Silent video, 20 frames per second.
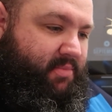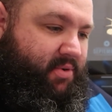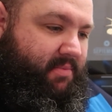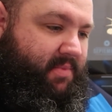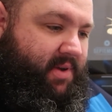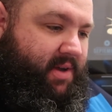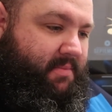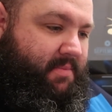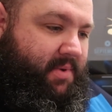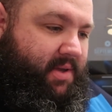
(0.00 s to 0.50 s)
But
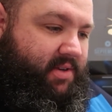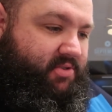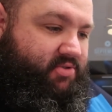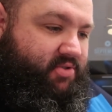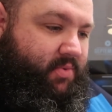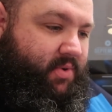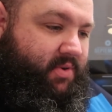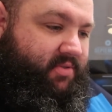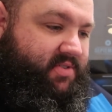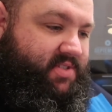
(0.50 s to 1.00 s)

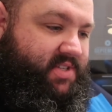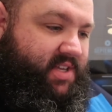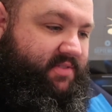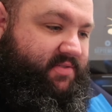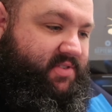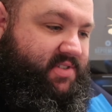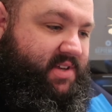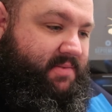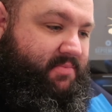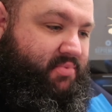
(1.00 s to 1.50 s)
Mega will
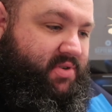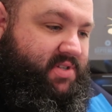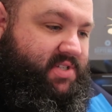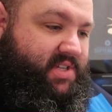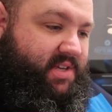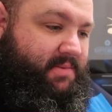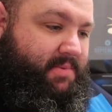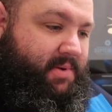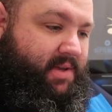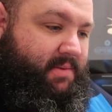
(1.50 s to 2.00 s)
receive a temporary
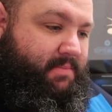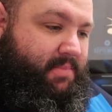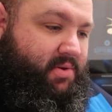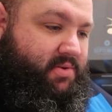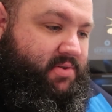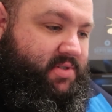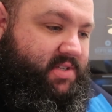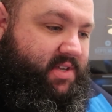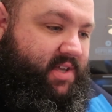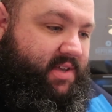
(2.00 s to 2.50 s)
CP
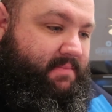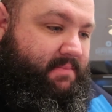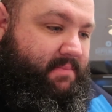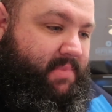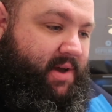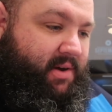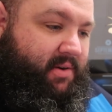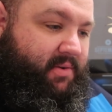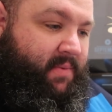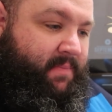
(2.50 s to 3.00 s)
boost in
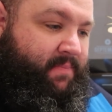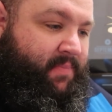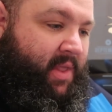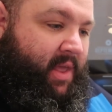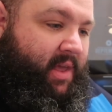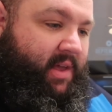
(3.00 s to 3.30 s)
battle.